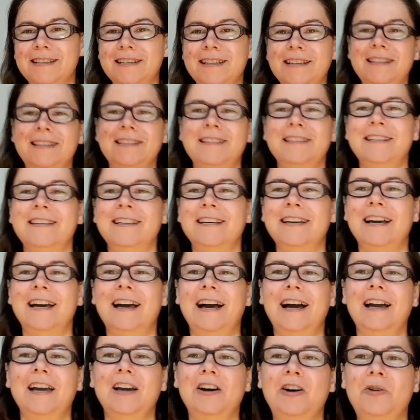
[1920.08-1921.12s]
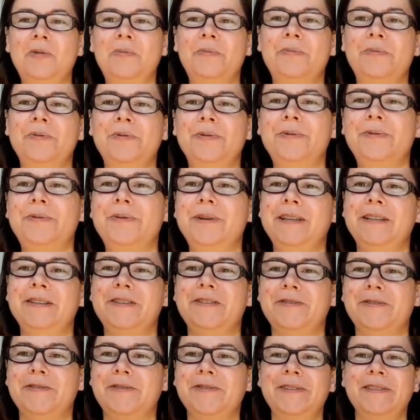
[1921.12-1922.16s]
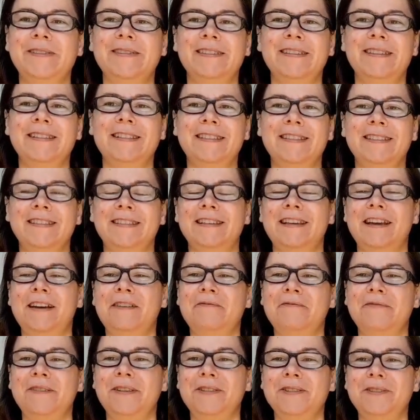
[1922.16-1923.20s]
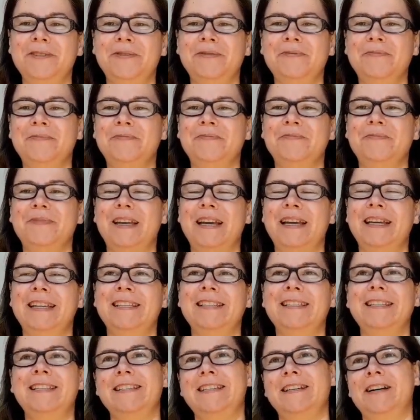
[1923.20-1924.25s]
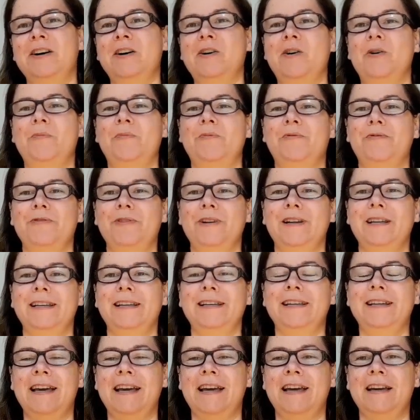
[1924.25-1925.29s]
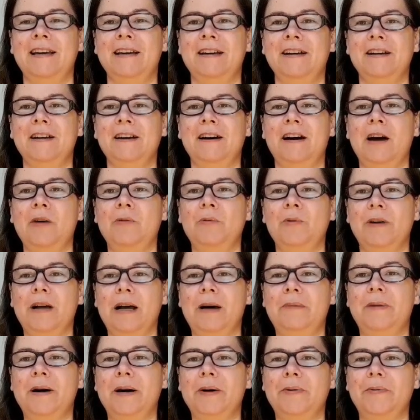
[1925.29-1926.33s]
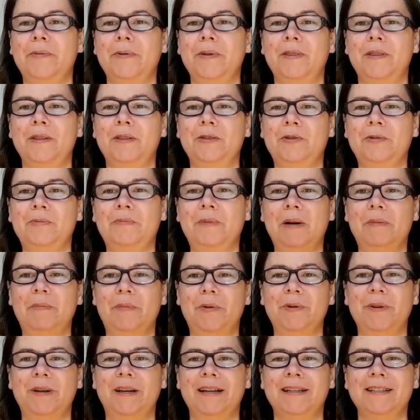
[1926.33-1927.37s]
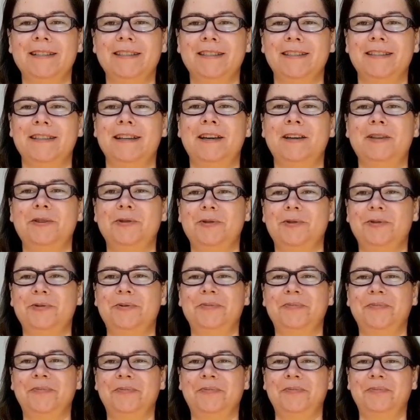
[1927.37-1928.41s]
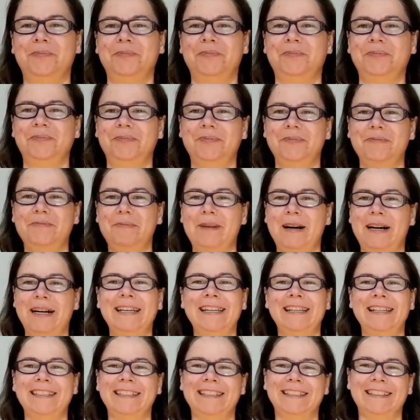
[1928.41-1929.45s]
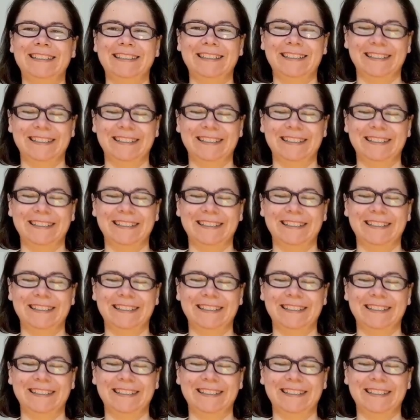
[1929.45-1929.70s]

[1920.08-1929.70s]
it. I hope you enjoyed this video, and hopefully I will come back with a normal podcast soon. Bye.